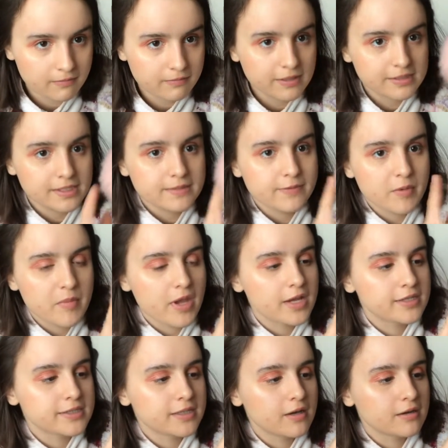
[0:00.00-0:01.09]
This is from
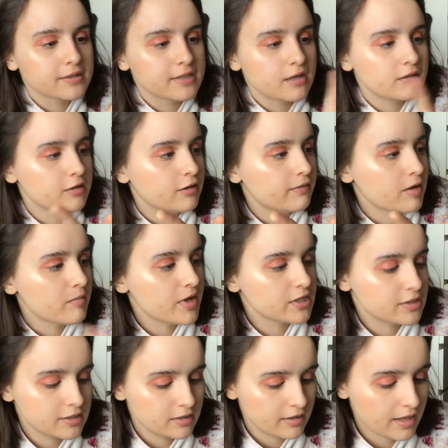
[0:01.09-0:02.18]
Ice Yarns. I don't know if I
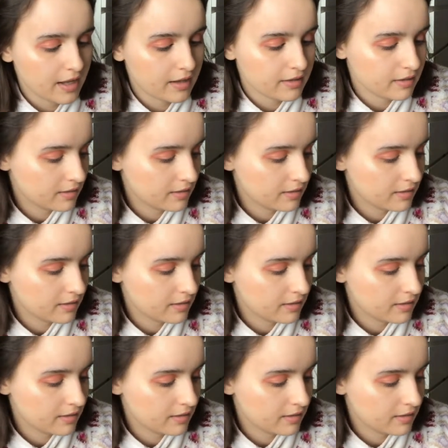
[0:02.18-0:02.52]
mentioned that.